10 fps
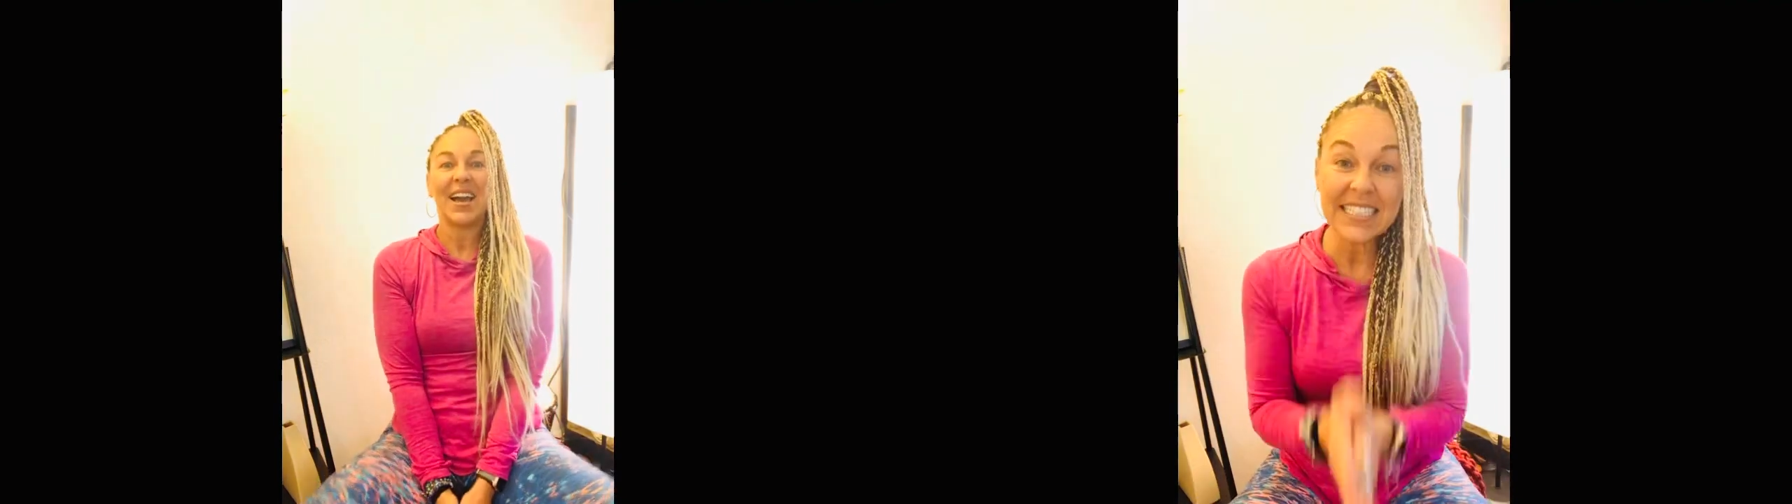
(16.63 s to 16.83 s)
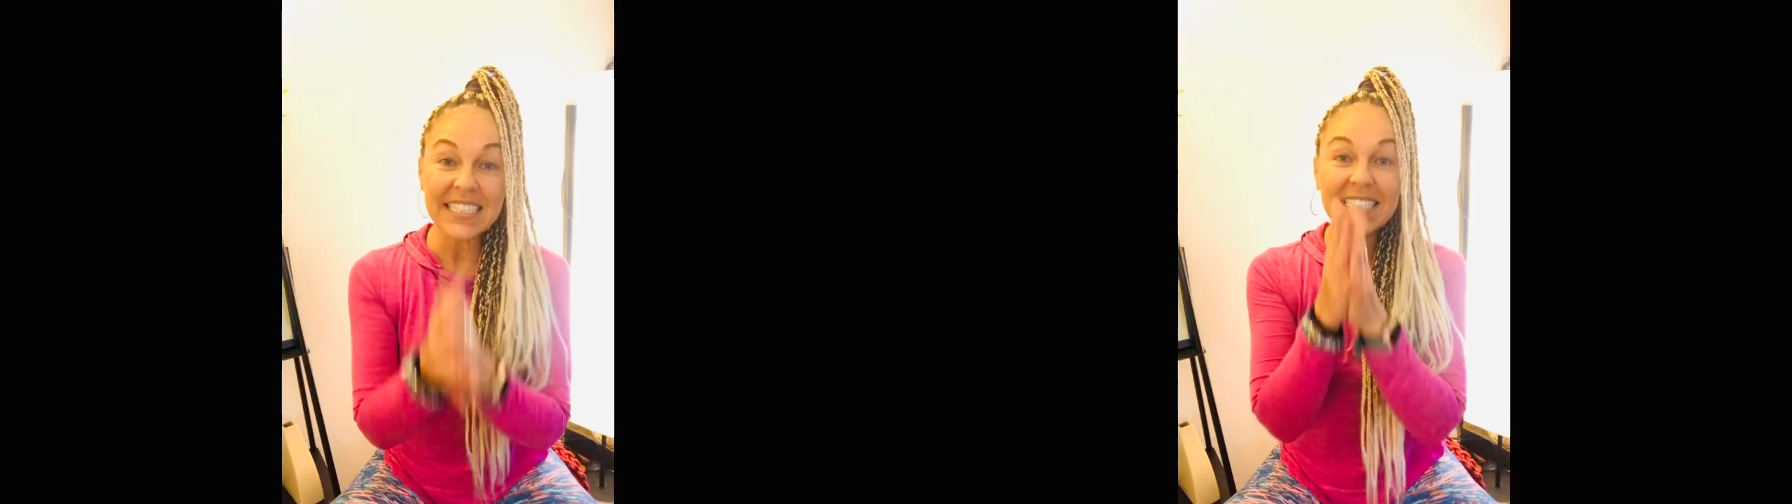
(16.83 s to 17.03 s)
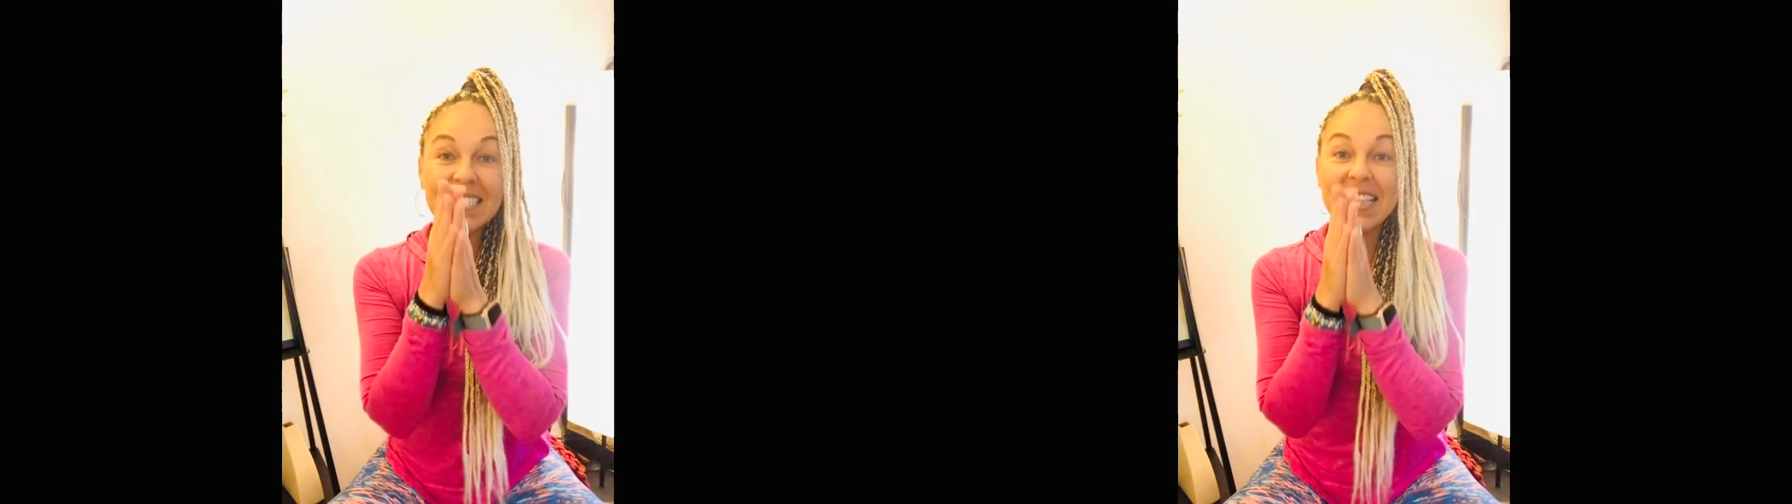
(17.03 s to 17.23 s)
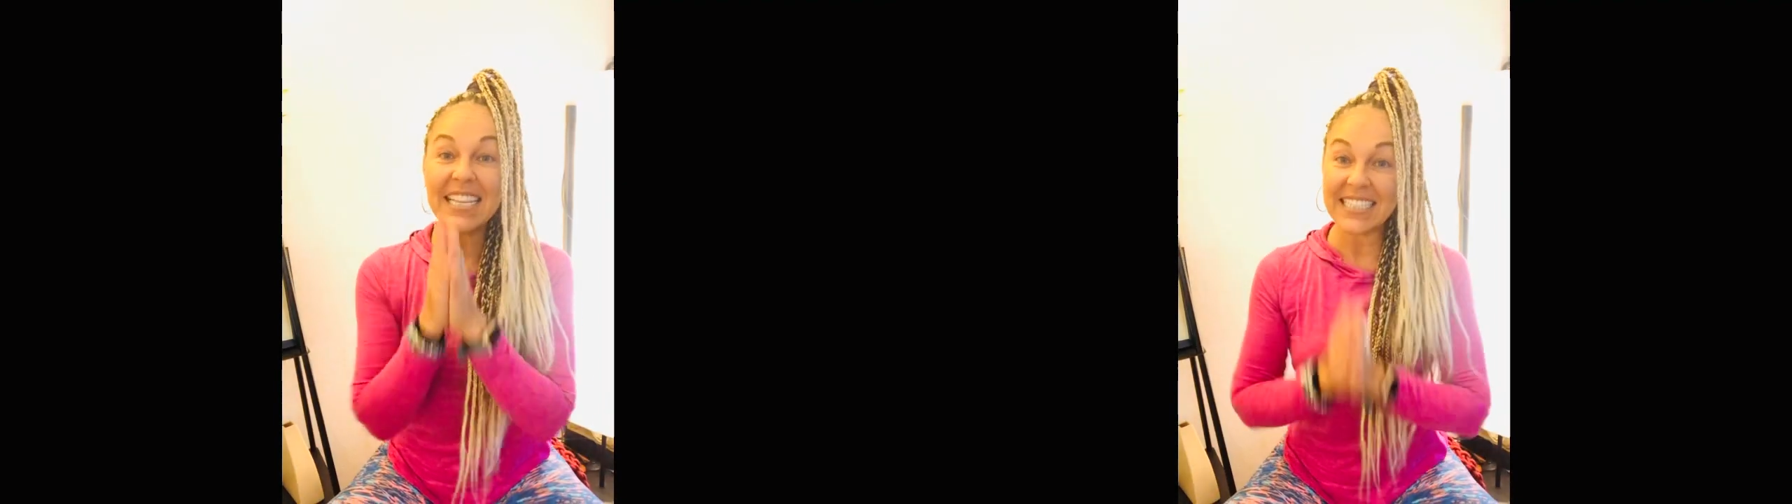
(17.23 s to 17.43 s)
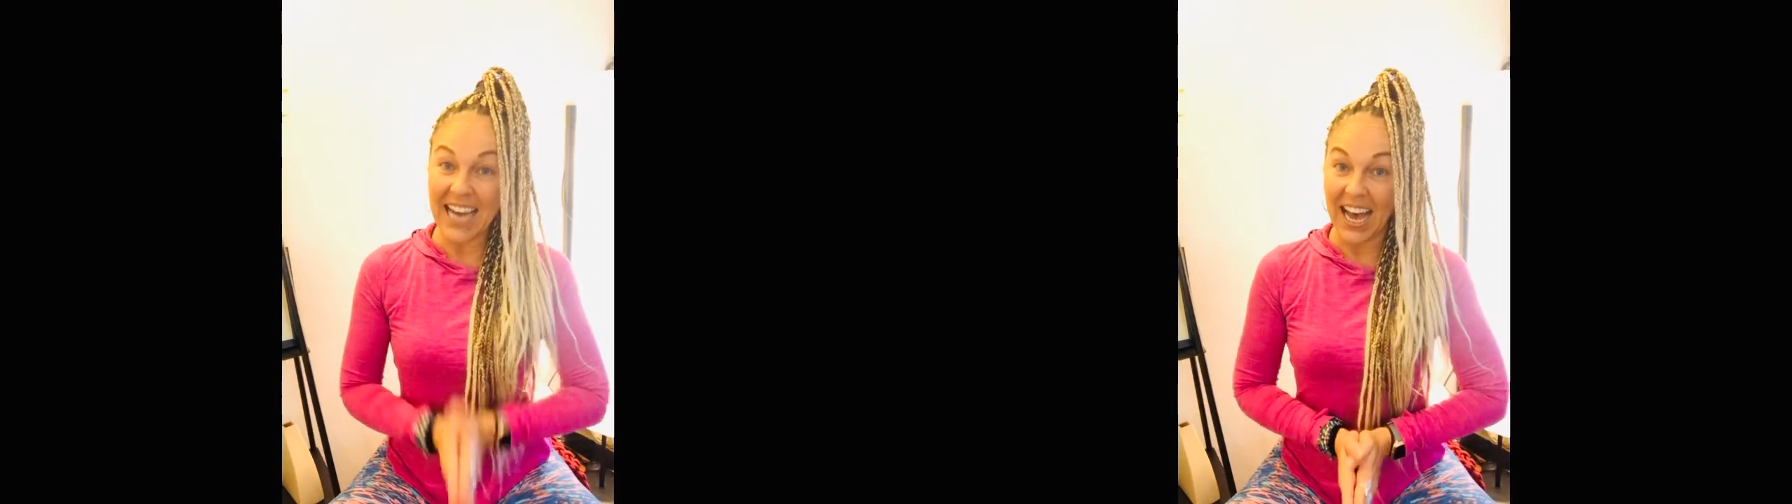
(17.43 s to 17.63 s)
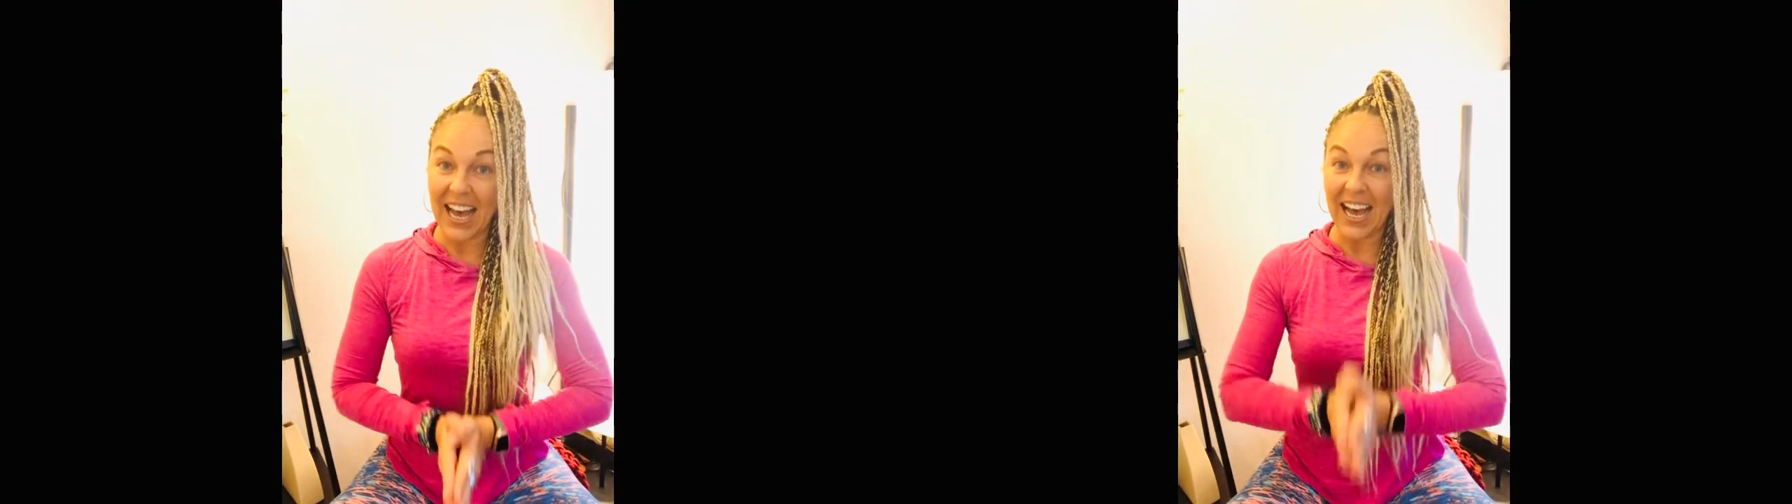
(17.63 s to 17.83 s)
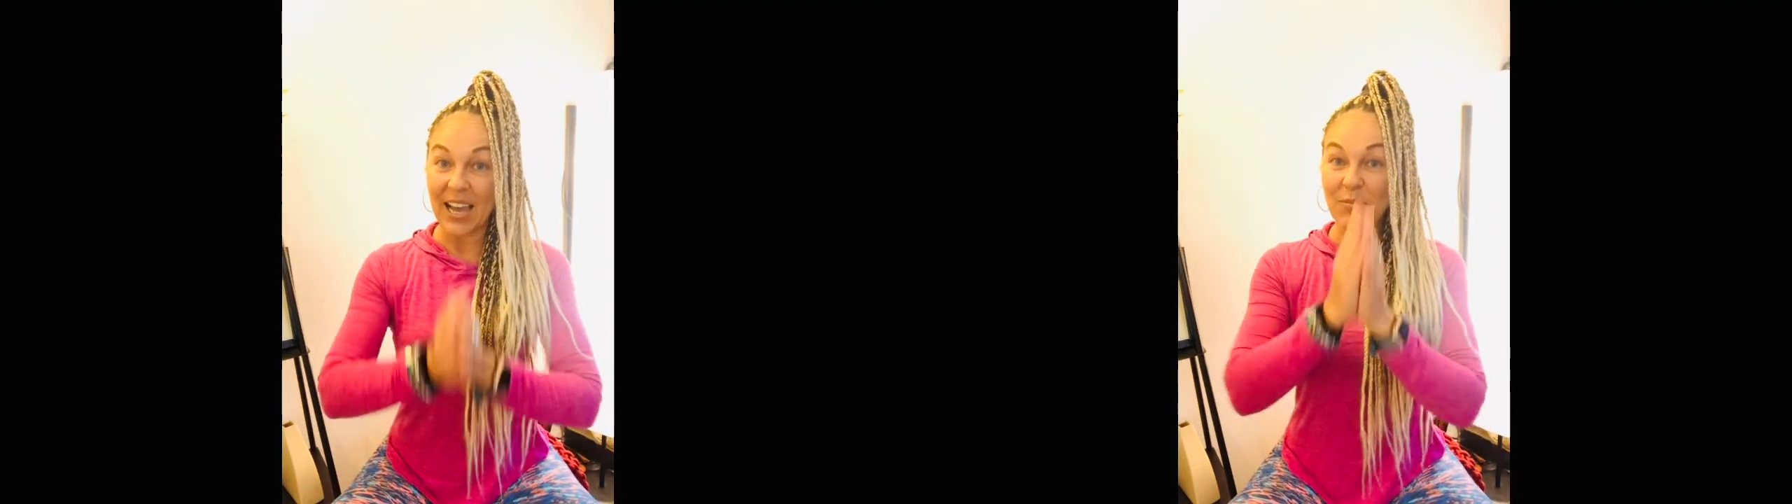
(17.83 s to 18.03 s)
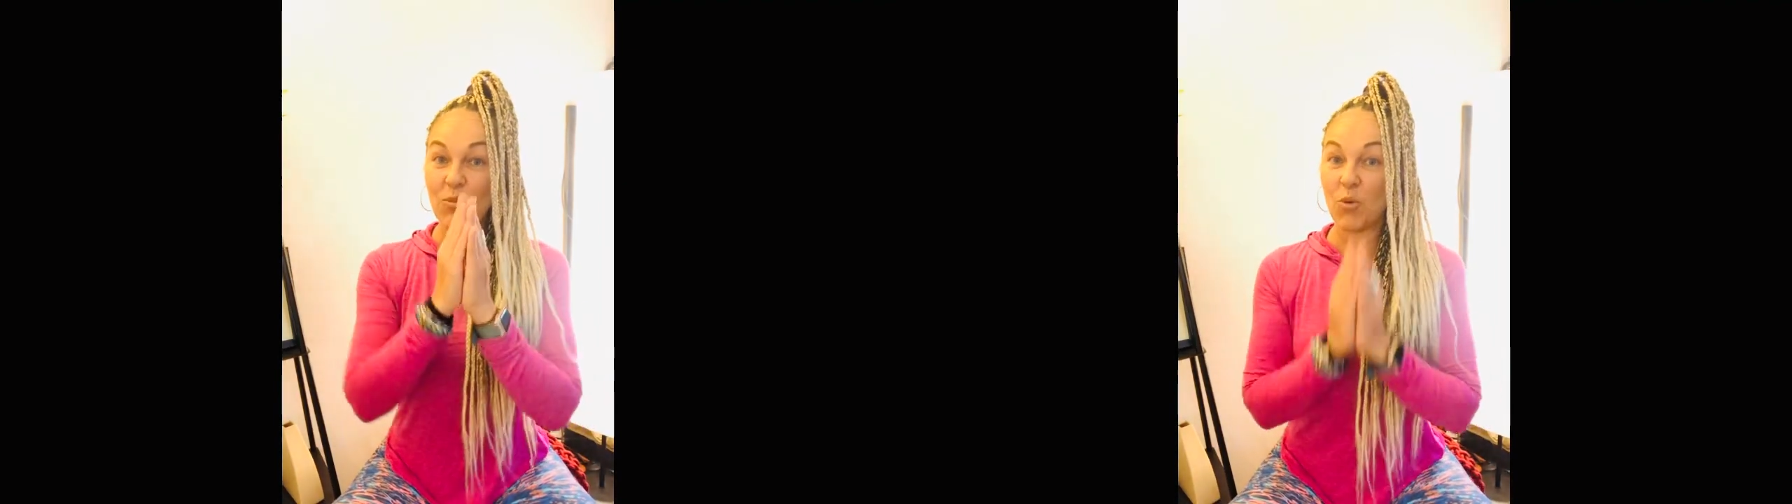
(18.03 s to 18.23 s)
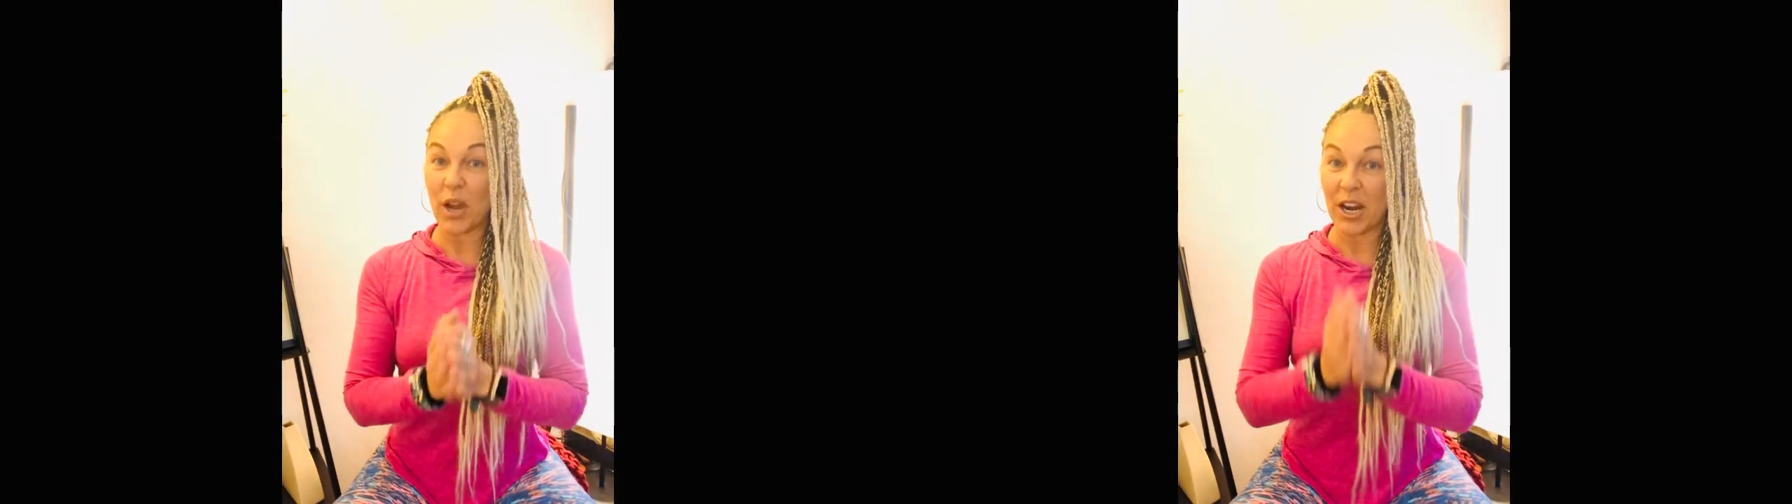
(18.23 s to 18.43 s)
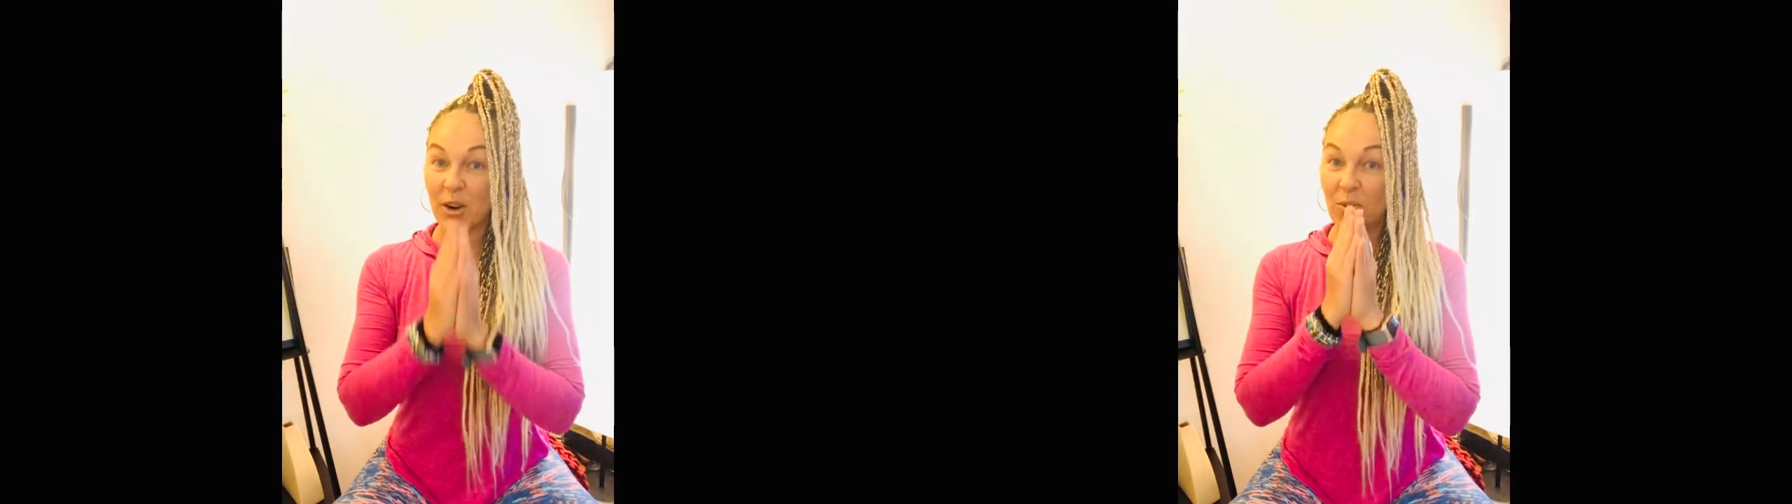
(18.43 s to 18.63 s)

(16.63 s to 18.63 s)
This is the time where we